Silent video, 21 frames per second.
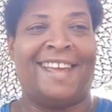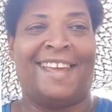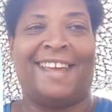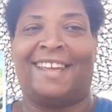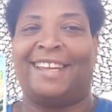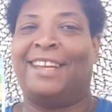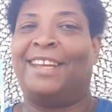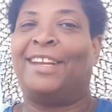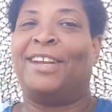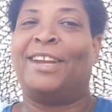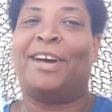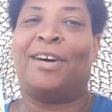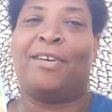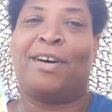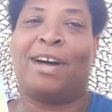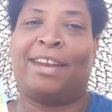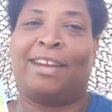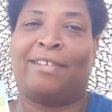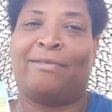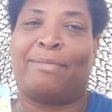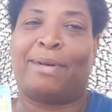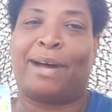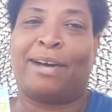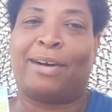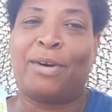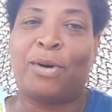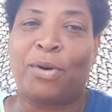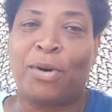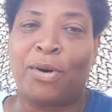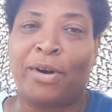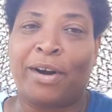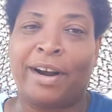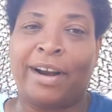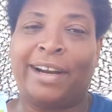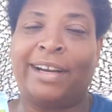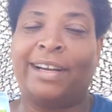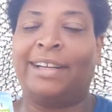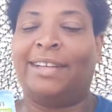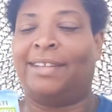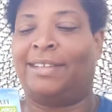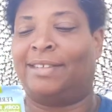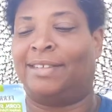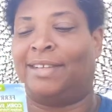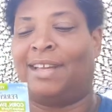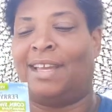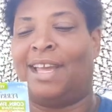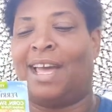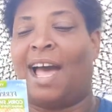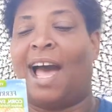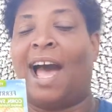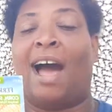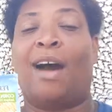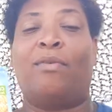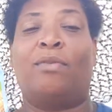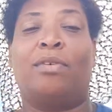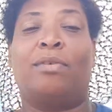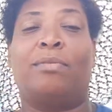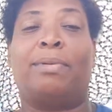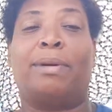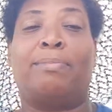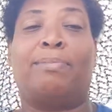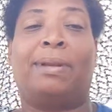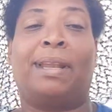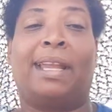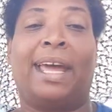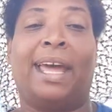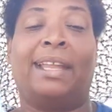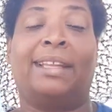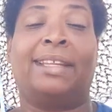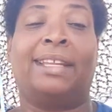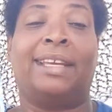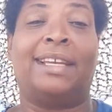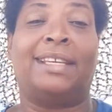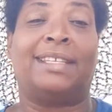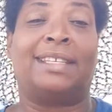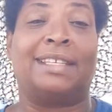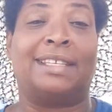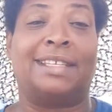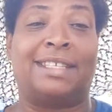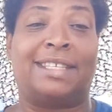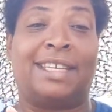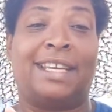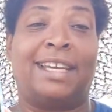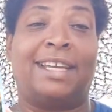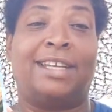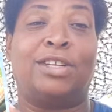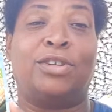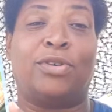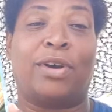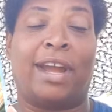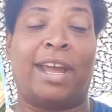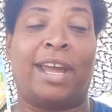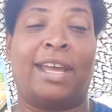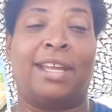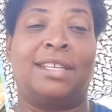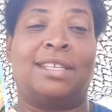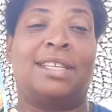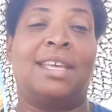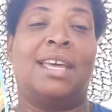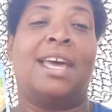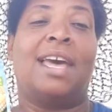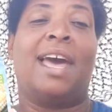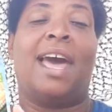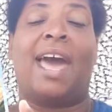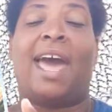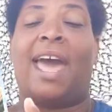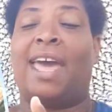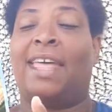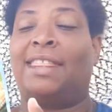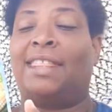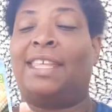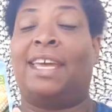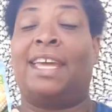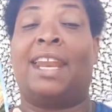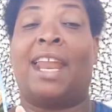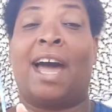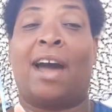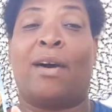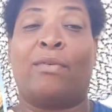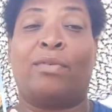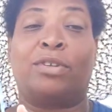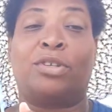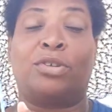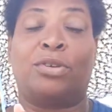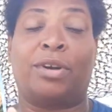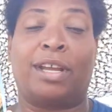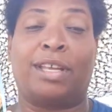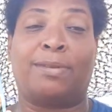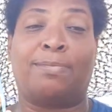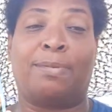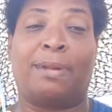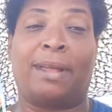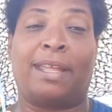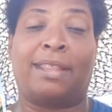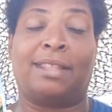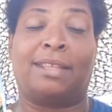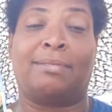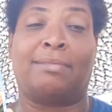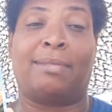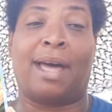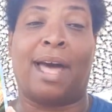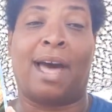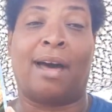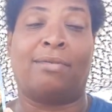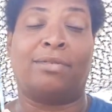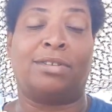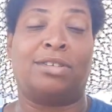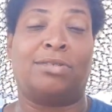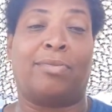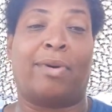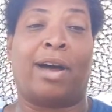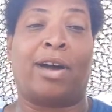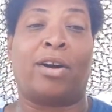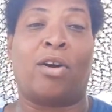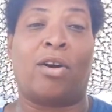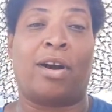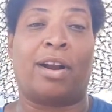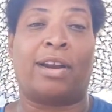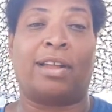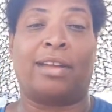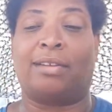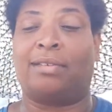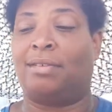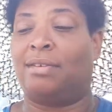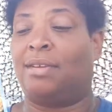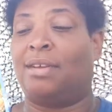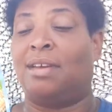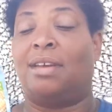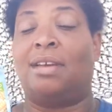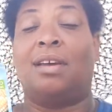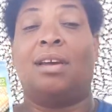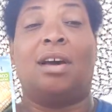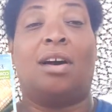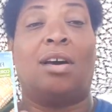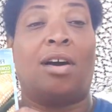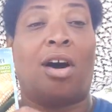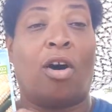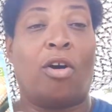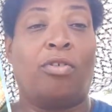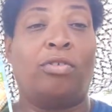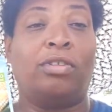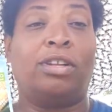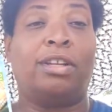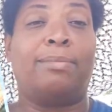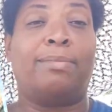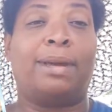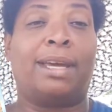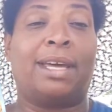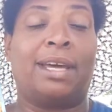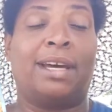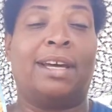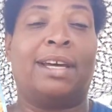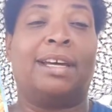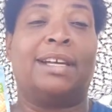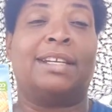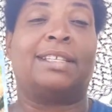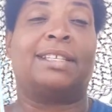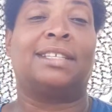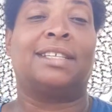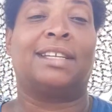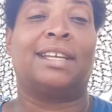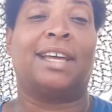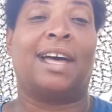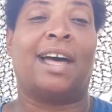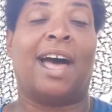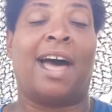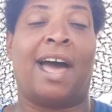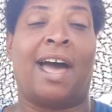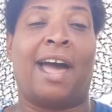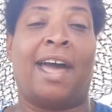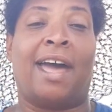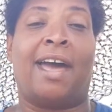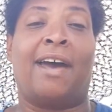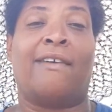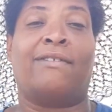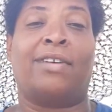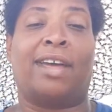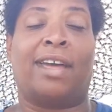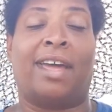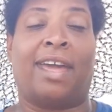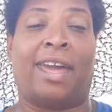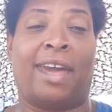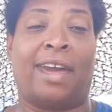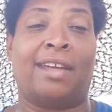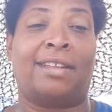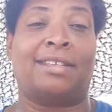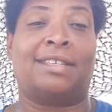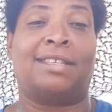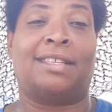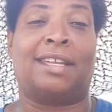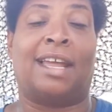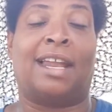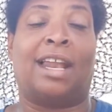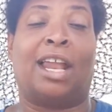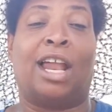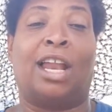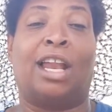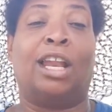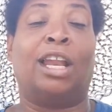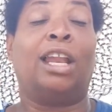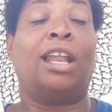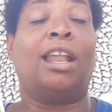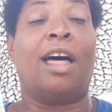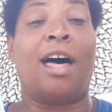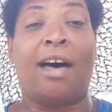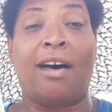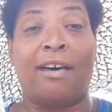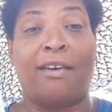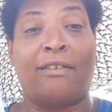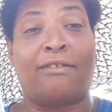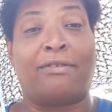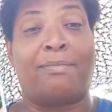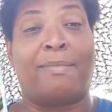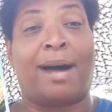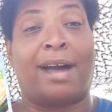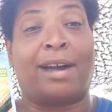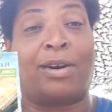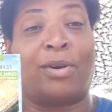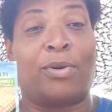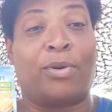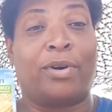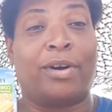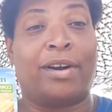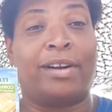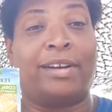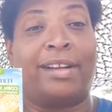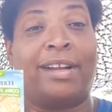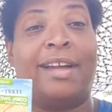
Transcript: You know I love my corn. I will be planting these in seed trays and then I will transplant them out to my garden. Only because I have ants that love my corn